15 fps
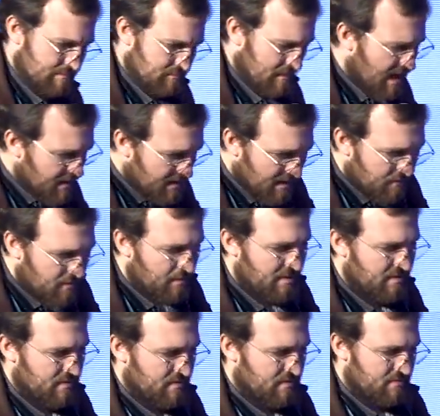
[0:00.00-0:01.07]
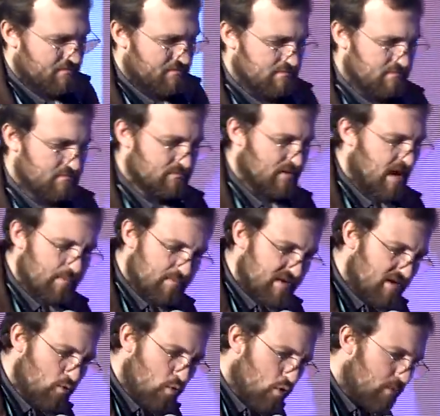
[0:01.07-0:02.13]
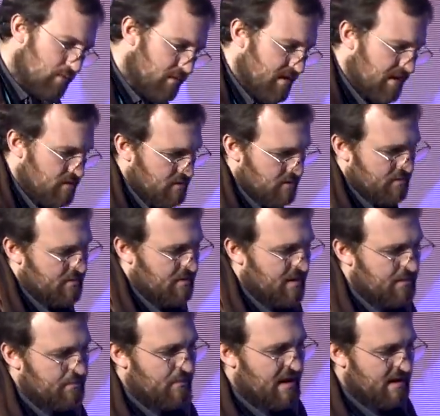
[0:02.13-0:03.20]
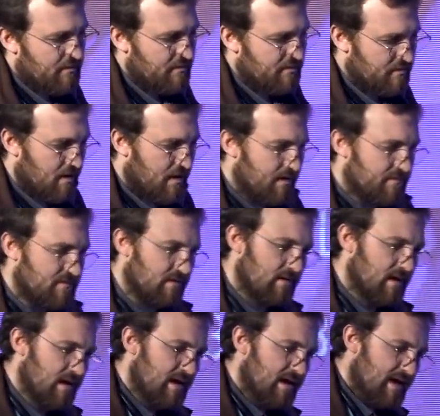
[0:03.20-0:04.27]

not governments, not big corporations like Microsoft and